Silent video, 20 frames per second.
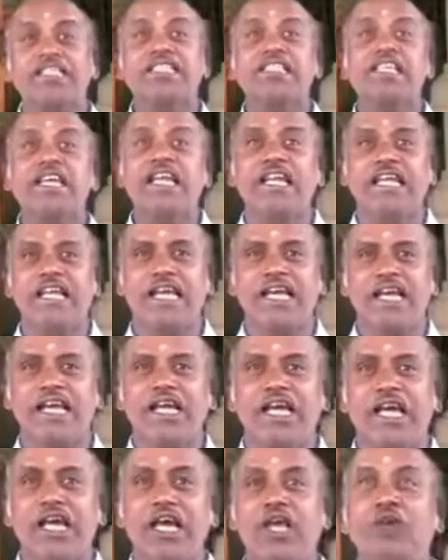on the ceiling.
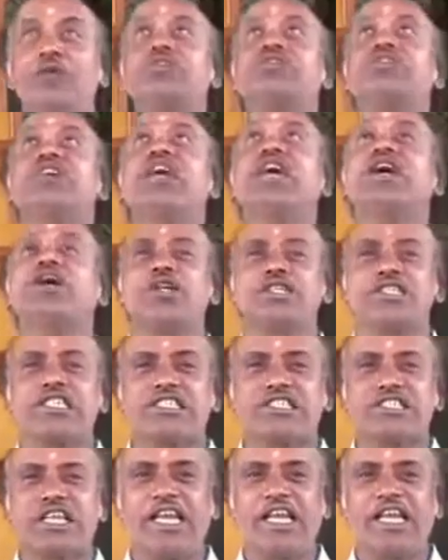If you see across
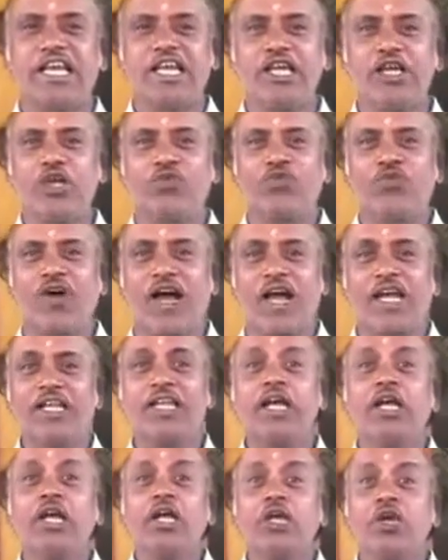the ceiling, you
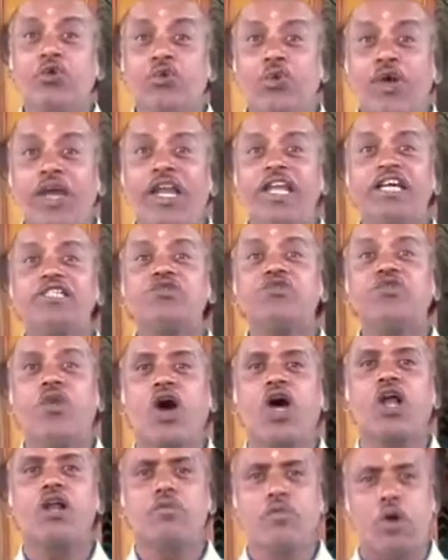find the various
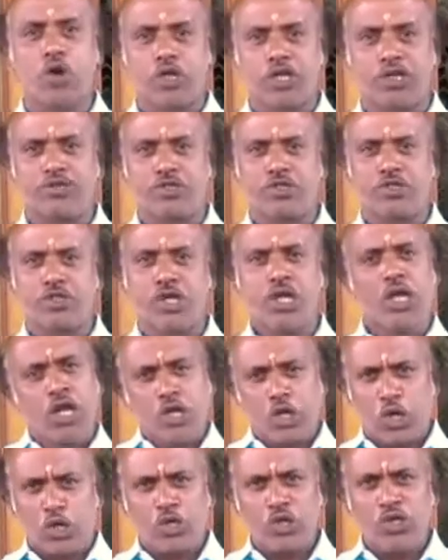floral motifs.
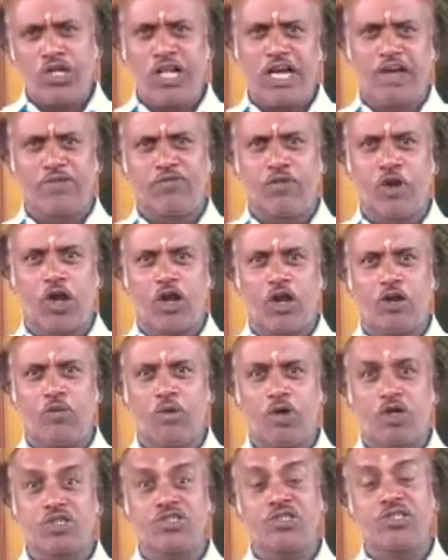Not only are floral
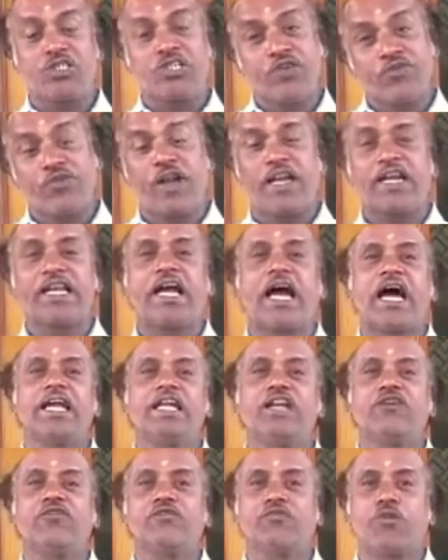motifs, different
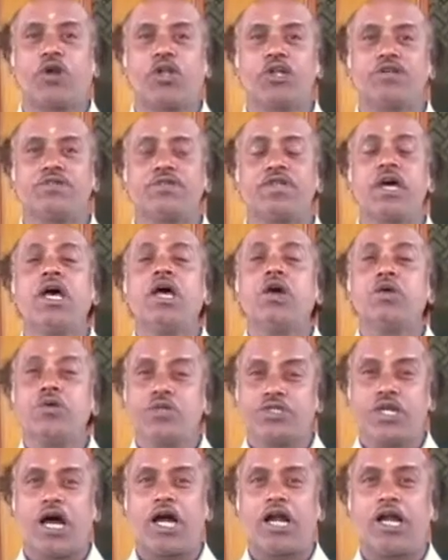kind of motifs,
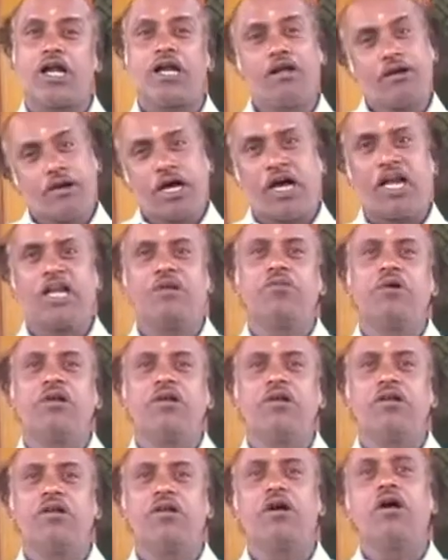which are
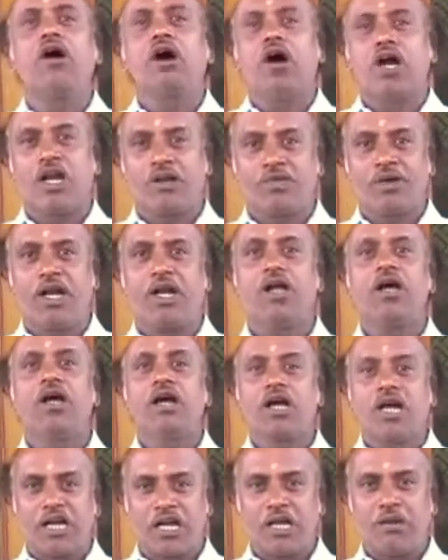animal, or even
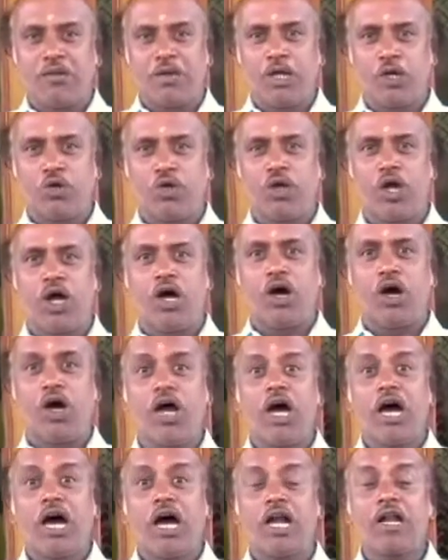Gandaberunda,
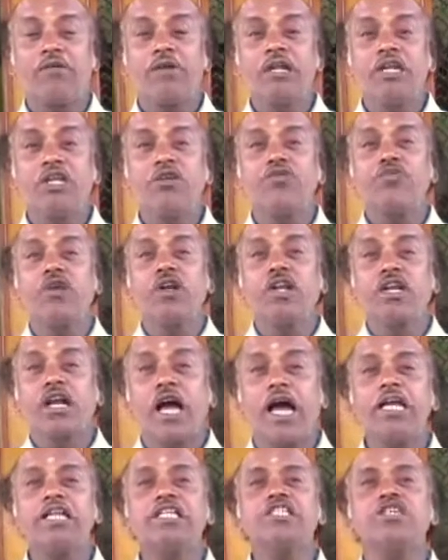or even different
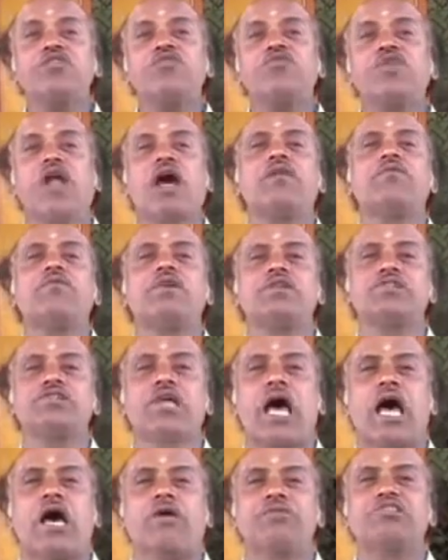kinds of flowers
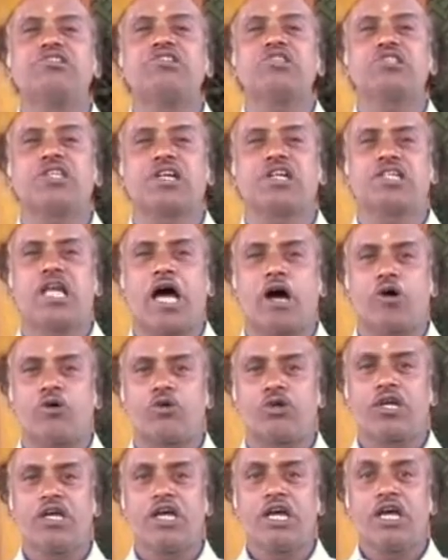have been studied
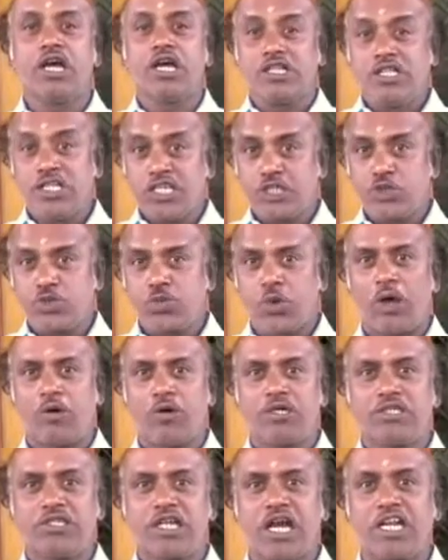out. These
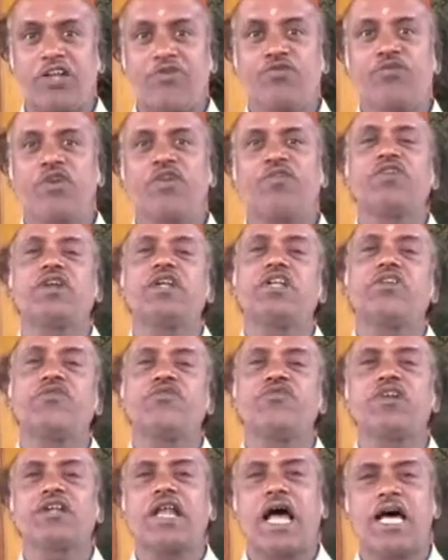flowers are different from
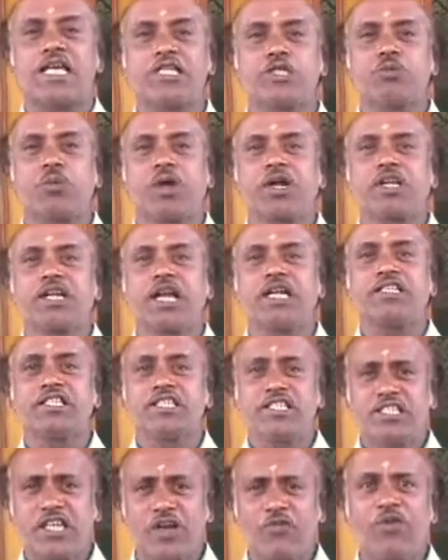different aspects, and
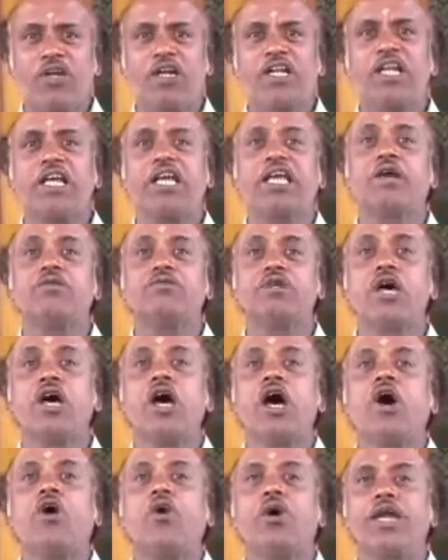this definitely gives
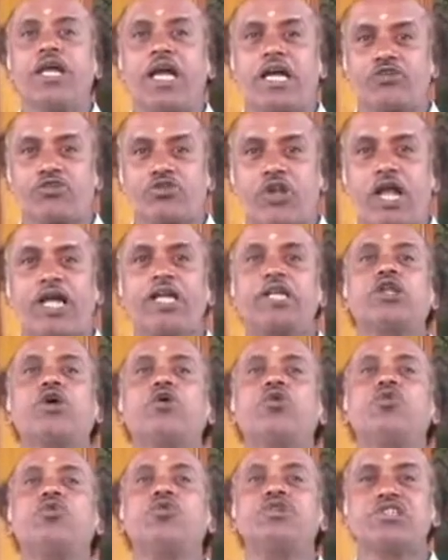a very
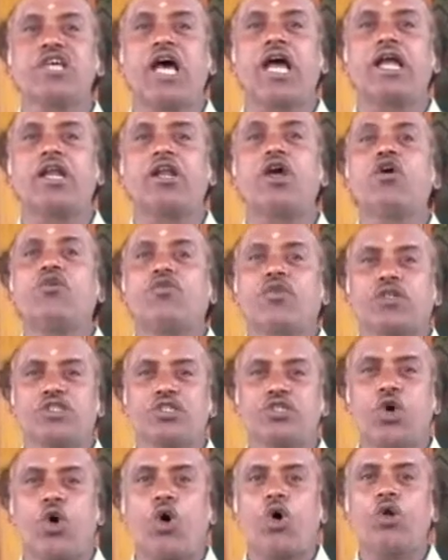attractive design for
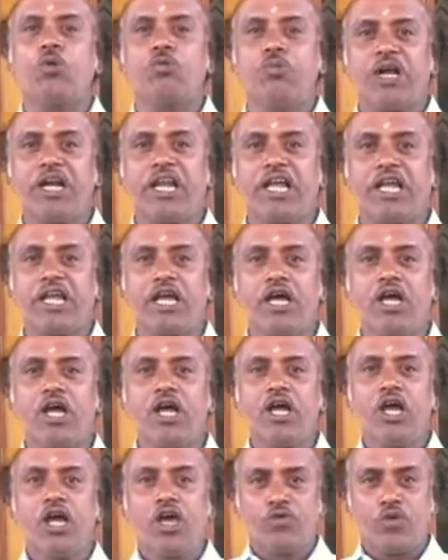this whole building.
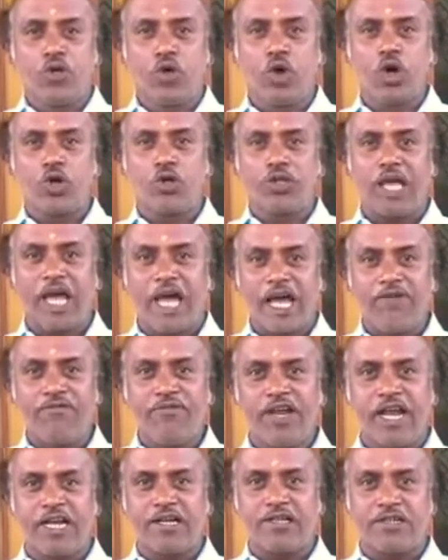If you go to
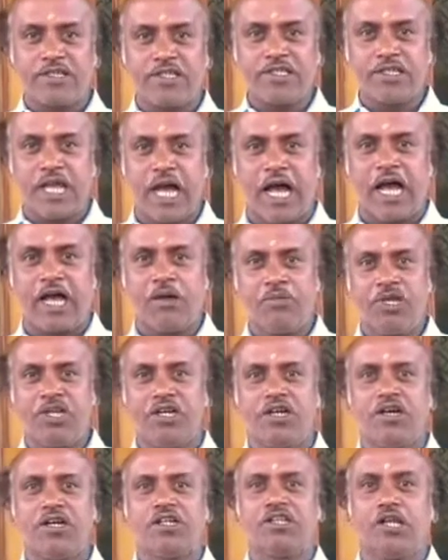every entrance, I am
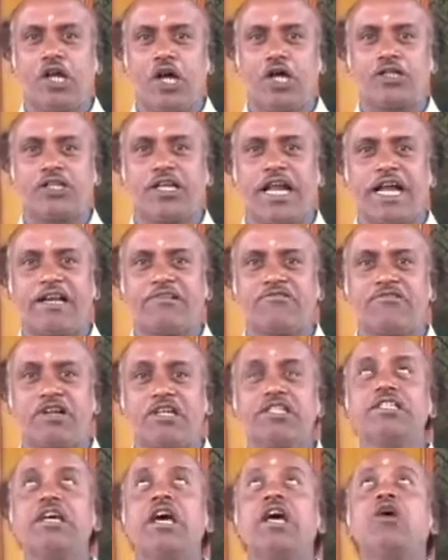here in the northern
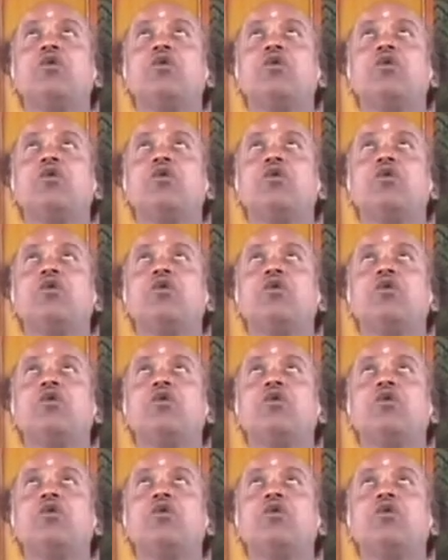entrance,